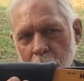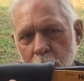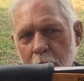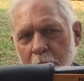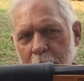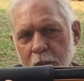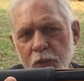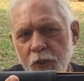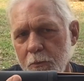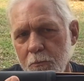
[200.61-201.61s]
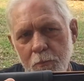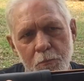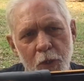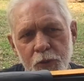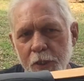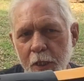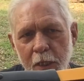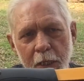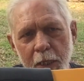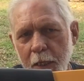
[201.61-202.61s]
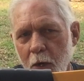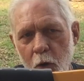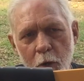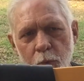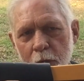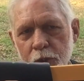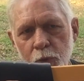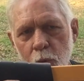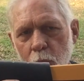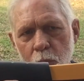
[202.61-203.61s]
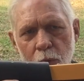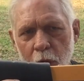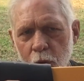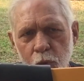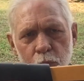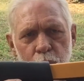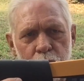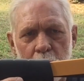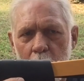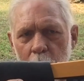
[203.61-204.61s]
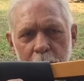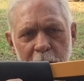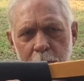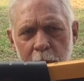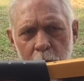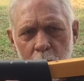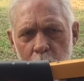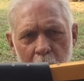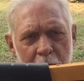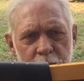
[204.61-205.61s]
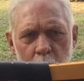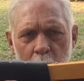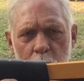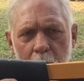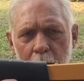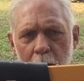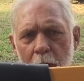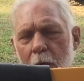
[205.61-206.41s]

You can get these at most any hardware store, Lowe's, Home Depot, Ace Hardware.